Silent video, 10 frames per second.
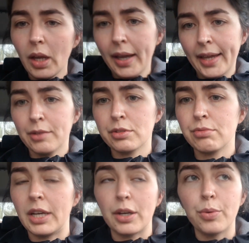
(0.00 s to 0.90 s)
And it was
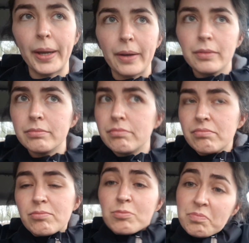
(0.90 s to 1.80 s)
really quick,
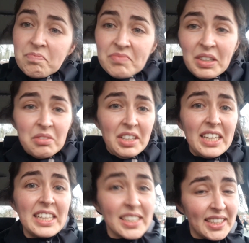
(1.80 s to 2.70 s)
really
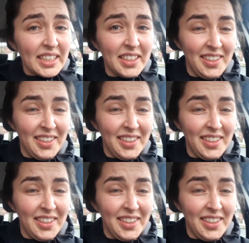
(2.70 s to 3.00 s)
easy.